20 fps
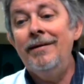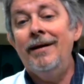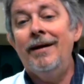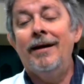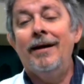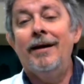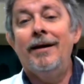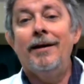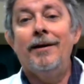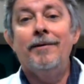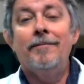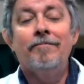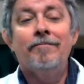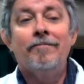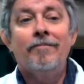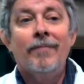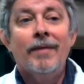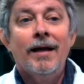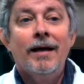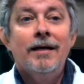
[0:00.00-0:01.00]

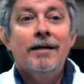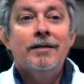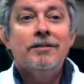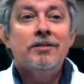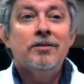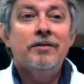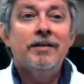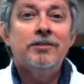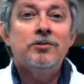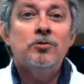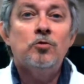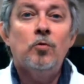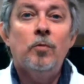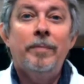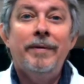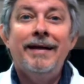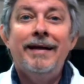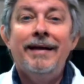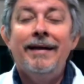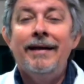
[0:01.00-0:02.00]
So this will
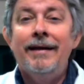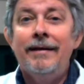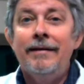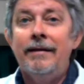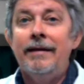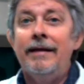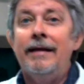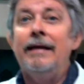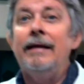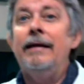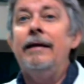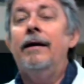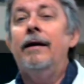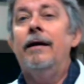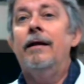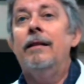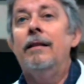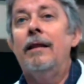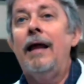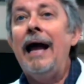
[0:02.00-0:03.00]
be the
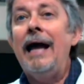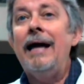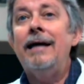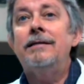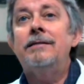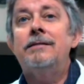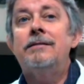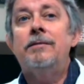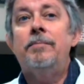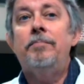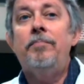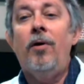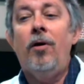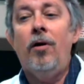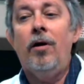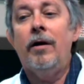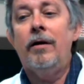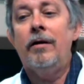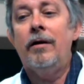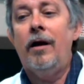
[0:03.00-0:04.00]
last
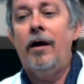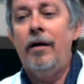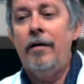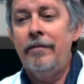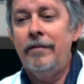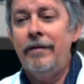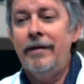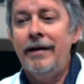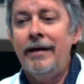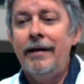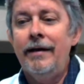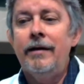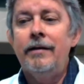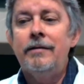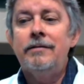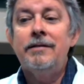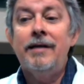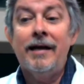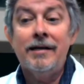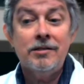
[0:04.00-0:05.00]
part of the
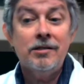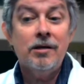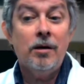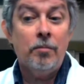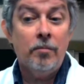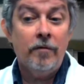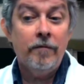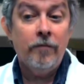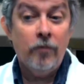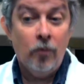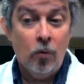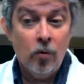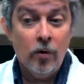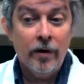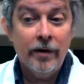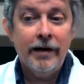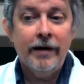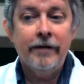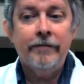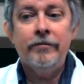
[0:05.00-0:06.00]
test number
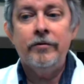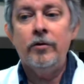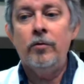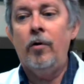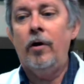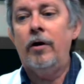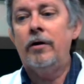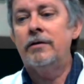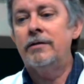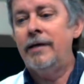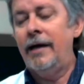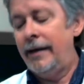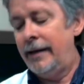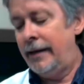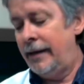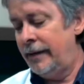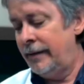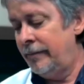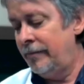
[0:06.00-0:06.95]
4 if you are taking